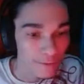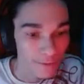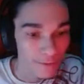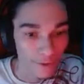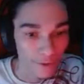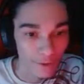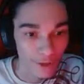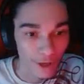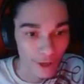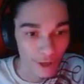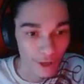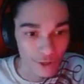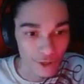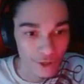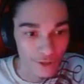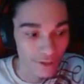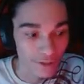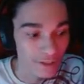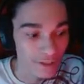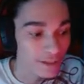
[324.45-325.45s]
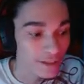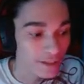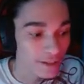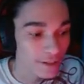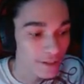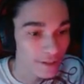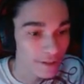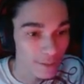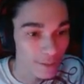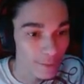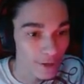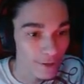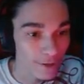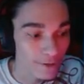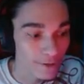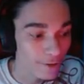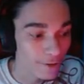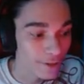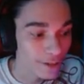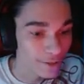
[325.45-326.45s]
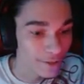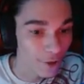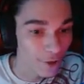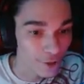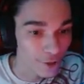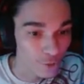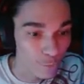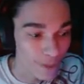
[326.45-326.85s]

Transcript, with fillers: Oh gosh. Oh, come on. Okay, dodge.